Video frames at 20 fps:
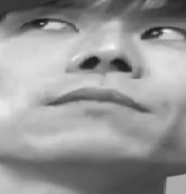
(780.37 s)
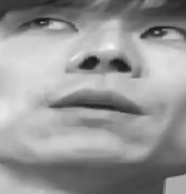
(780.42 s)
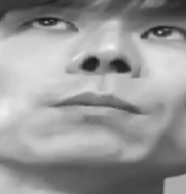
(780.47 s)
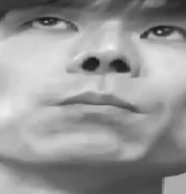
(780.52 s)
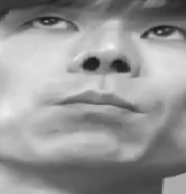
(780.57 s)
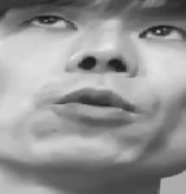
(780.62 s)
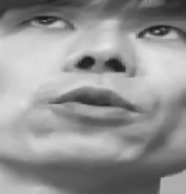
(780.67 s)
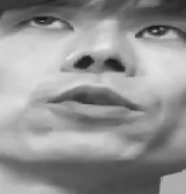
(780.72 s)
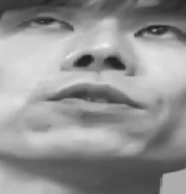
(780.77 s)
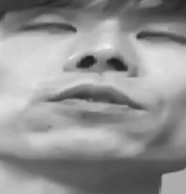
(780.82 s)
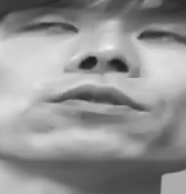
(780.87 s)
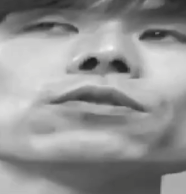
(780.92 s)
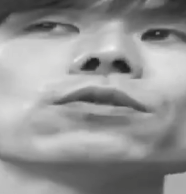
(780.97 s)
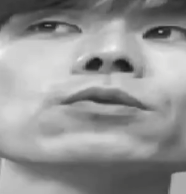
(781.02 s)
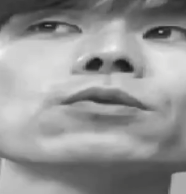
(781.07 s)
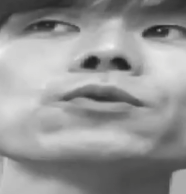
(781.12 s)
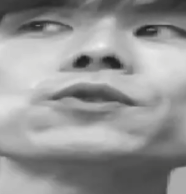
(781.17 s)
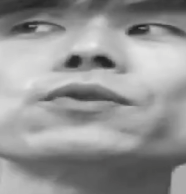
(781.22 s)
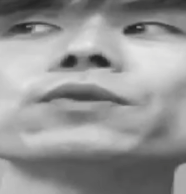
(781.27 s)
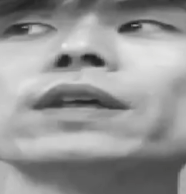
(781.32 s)
important to
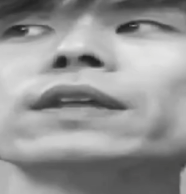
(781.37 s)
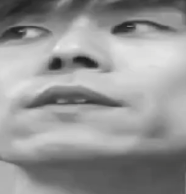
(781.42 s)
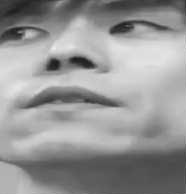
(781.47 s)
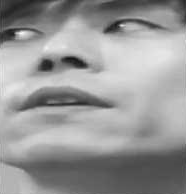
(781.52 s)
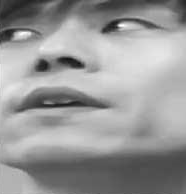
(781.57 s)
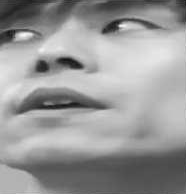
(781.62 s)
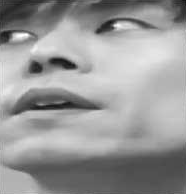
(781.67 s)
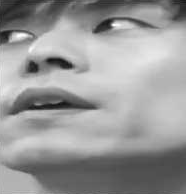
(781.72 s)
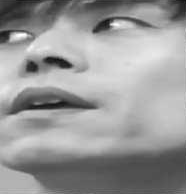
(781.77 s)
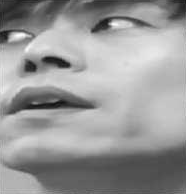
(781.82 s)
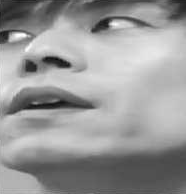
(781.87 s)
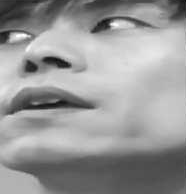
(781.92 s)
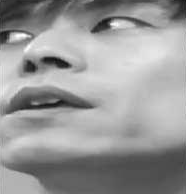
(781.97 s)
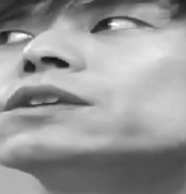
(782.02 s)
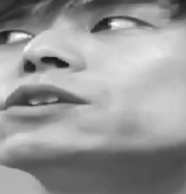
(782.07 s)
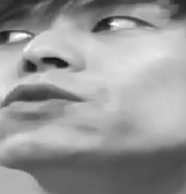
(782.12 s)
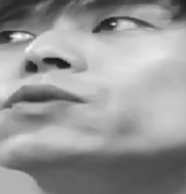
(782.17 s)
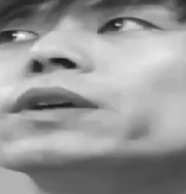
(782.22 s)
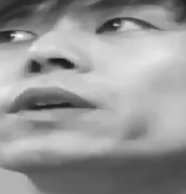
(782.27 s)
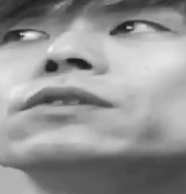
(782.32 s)
know, so that
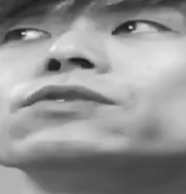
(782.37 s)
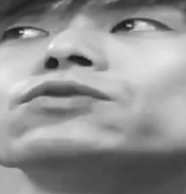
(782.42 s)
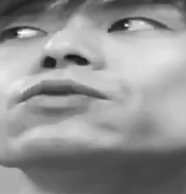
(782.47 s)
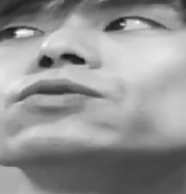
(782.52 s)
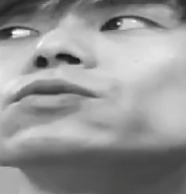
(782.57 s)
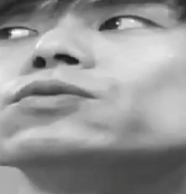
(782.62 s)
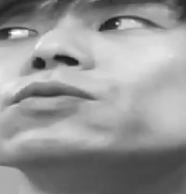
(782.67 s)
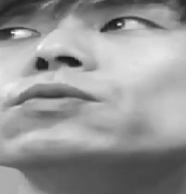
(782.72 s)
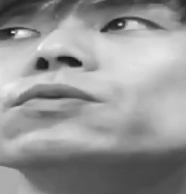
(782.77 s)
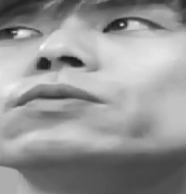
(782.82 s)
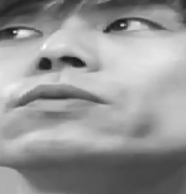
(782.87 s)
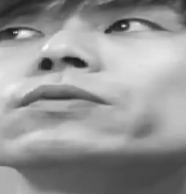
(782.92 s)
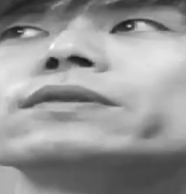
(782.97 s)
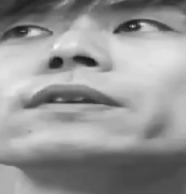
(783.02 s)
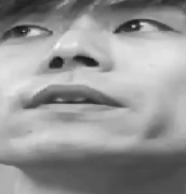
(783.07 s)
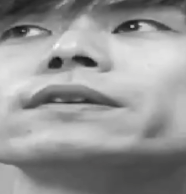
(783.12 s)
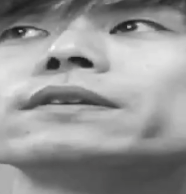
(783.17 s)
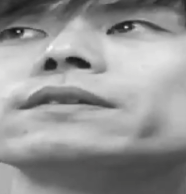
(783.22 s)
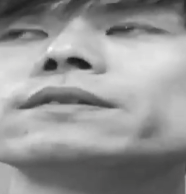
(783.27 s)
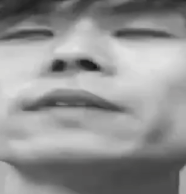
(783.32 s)
you can do,
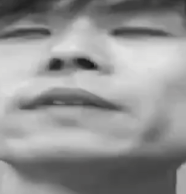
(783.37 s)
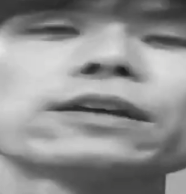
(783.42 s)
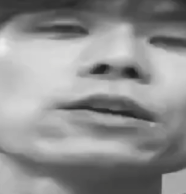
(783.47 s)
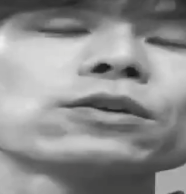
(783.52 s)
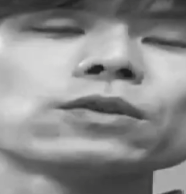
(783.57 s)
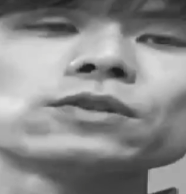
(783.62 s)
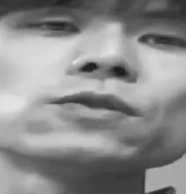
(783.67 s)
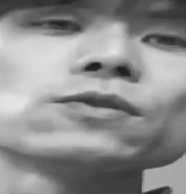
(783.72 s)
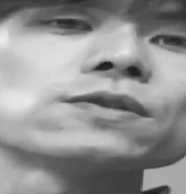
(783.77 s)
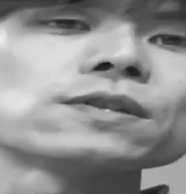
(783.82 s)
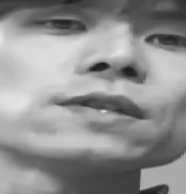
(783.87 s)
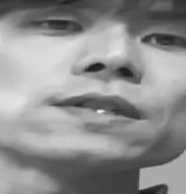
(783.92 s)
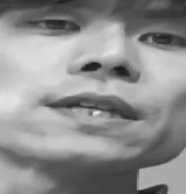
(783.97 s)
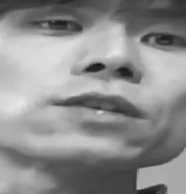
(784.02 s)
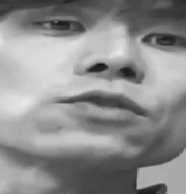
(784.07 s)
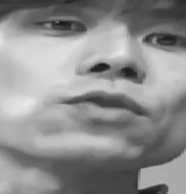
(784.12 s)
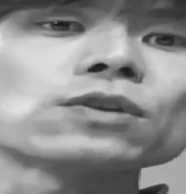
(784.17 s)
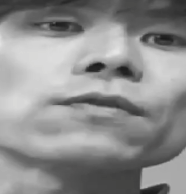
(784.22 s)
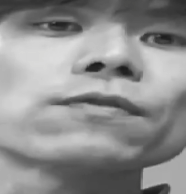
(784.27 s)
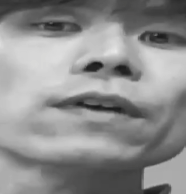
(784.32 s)
like you can use the
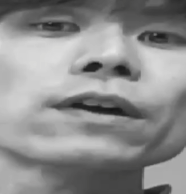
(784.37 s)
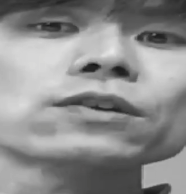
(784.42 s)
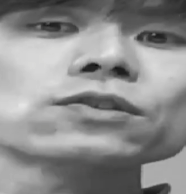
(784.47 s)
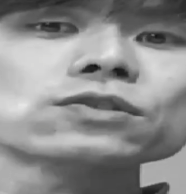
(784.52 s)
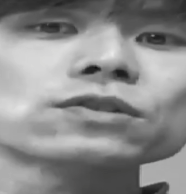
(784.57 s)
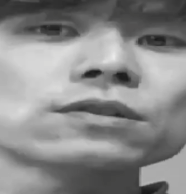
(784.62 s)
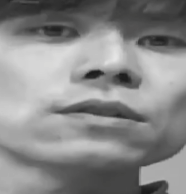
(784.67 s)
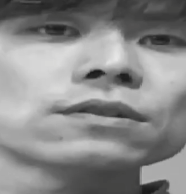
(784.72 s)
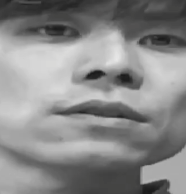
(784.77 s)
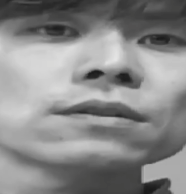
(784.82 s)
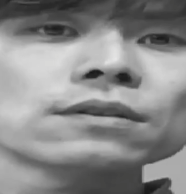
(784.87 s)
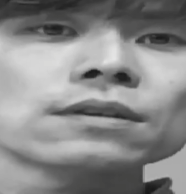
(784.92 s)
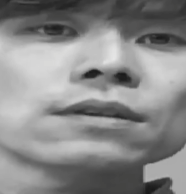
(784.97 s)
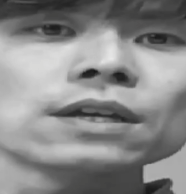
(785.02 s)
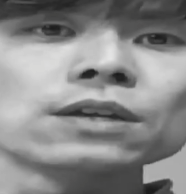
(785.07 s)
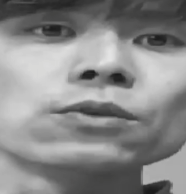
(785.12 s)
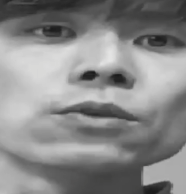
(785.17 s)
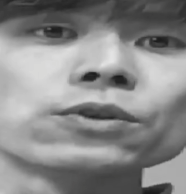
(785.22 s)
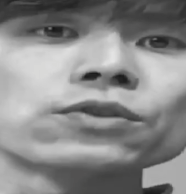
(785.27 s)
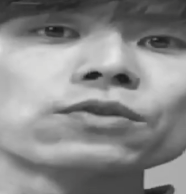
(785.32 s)
saturate function
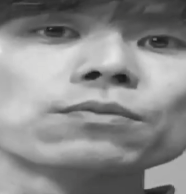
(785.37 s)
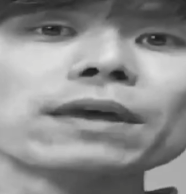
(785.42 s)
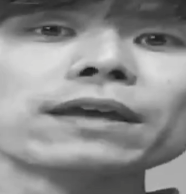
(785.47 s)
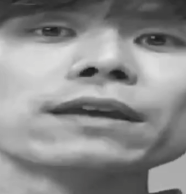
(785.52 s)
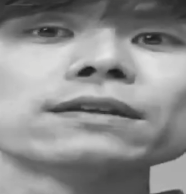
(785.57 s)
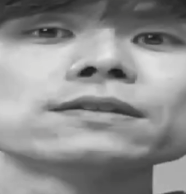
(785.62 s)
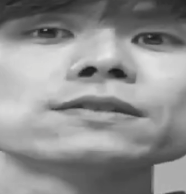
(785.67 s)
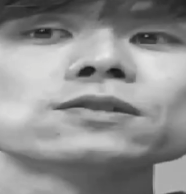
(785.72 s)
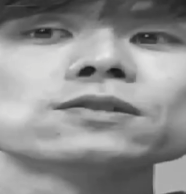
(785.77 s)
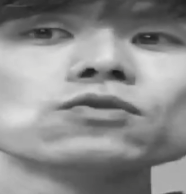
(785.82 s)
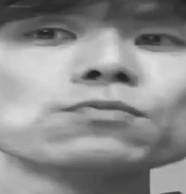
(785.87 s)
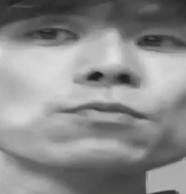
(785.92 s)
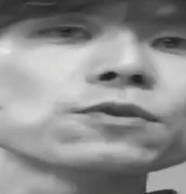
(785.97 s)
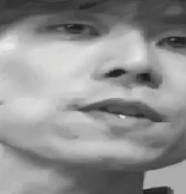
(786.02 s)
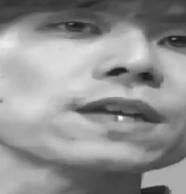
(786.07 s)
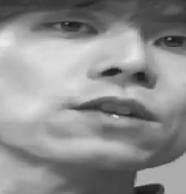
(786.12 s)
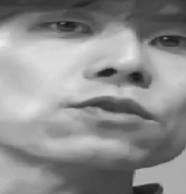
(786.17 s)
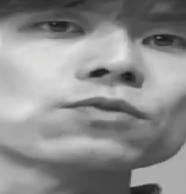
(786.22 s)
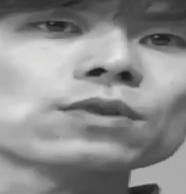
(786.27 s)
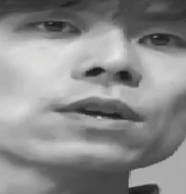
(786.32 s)
in order to make it super
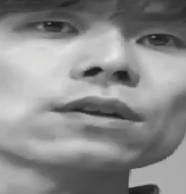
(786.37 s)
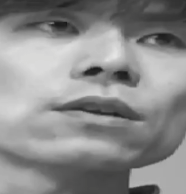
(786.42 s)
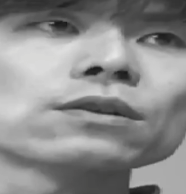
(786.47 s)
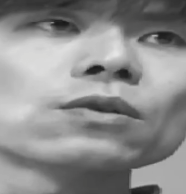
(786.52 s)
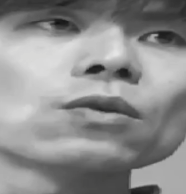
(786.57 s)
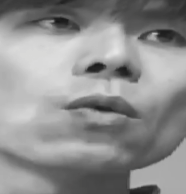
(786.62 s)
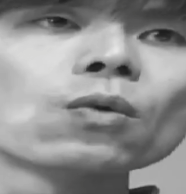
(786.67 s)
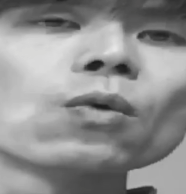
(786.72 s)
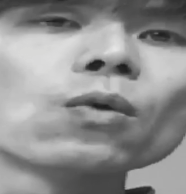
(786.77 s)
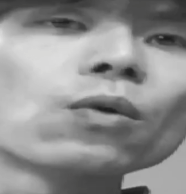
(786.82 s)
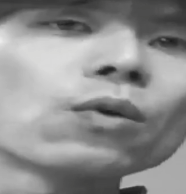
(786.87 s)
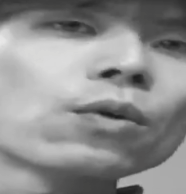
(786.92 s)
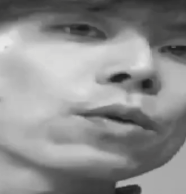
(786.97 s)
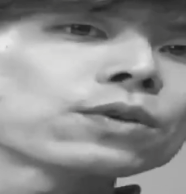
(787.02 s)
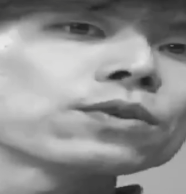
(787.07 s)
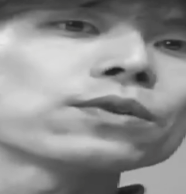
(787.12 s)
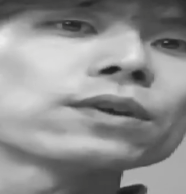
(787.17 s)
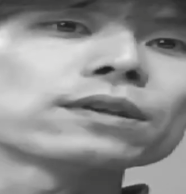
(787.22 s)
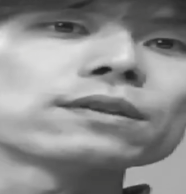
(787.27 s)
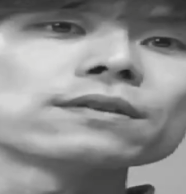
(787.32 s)
saturated,
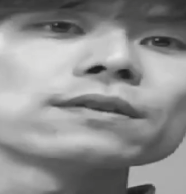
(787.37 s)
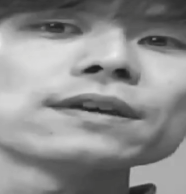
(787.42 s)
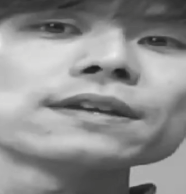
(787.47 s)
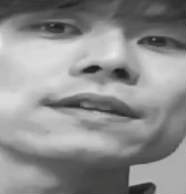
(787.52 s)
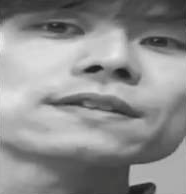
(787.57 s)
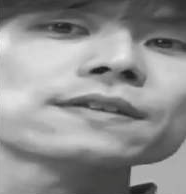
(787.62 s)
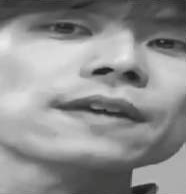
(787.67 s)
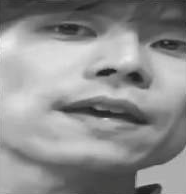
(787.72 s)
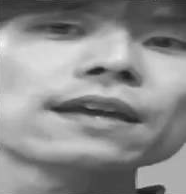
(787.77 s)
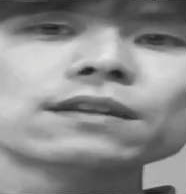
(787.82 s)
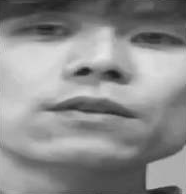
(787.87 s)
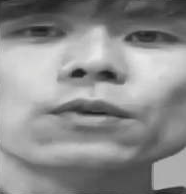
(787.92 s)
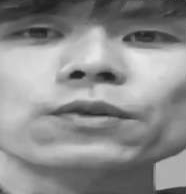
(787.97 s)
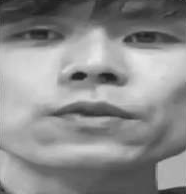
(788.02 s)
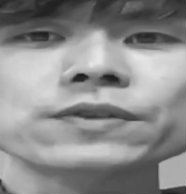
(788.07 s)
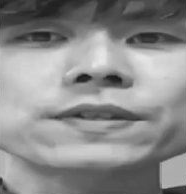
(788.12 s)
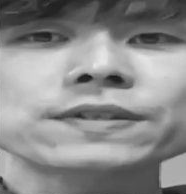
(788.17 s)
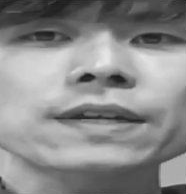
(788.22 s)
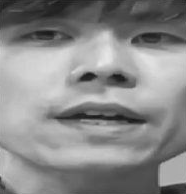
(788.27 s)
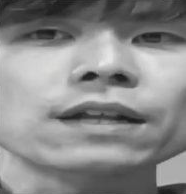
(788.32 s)
or you can take
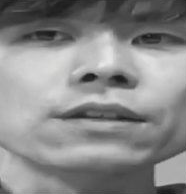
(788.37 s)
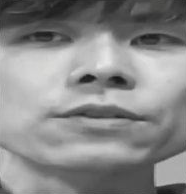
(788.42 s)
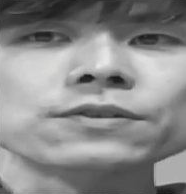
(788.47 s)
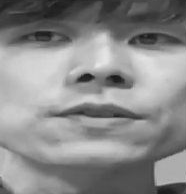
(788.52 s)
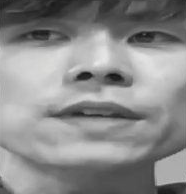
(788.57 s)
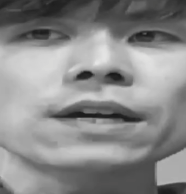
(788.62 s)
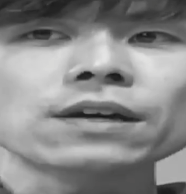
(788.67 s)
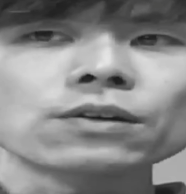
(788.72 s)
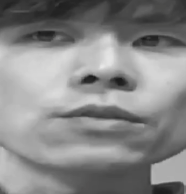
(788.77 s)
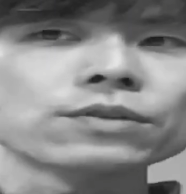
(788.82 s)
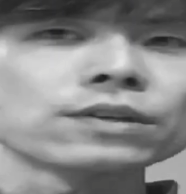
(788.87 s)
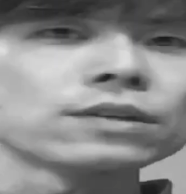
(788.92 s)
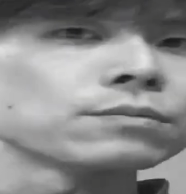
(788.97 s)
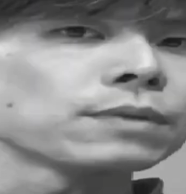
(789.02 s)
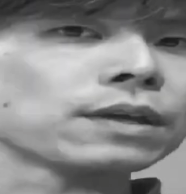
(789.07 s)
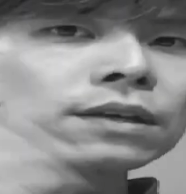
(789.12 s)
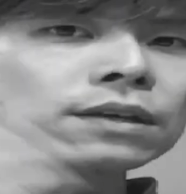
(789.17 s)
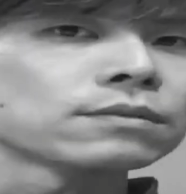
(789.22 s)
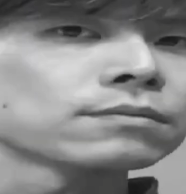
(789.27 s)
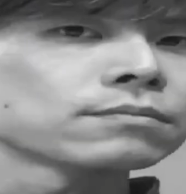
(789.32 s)
all these colors out
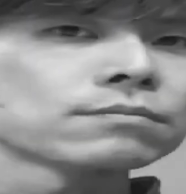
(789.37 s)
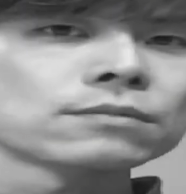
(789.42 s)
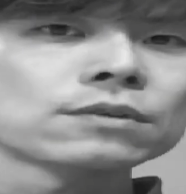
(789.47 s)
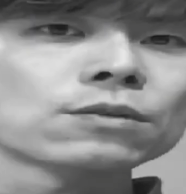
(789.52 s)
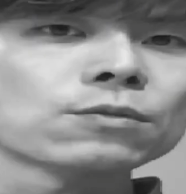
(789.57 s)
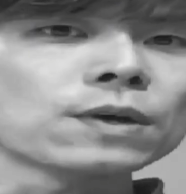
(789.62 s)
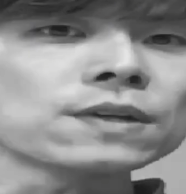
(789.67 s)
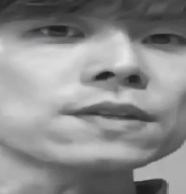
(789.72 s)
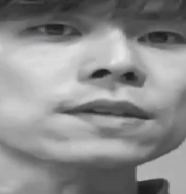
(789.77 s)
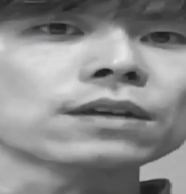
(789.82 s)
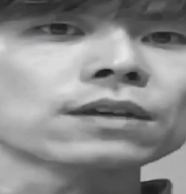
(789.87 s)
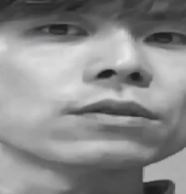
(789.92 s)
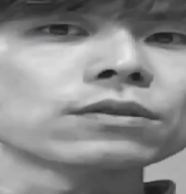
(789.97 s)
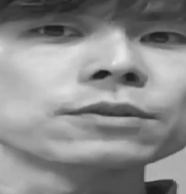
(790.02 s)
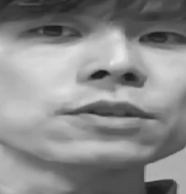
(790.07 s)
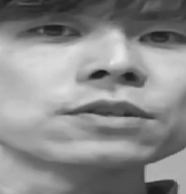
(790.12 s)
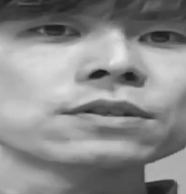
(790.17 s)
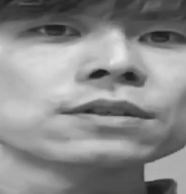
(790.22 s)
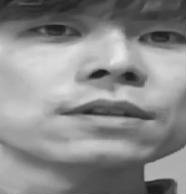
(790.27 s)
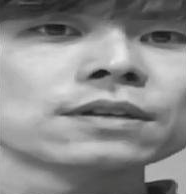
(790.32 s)
and make grayscale
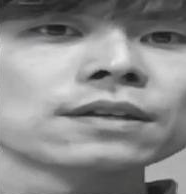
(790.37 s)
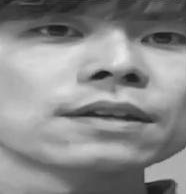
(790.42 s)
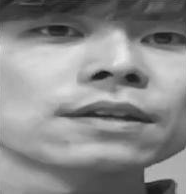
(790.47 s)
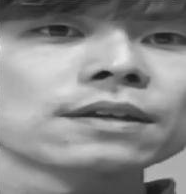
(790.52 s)
image.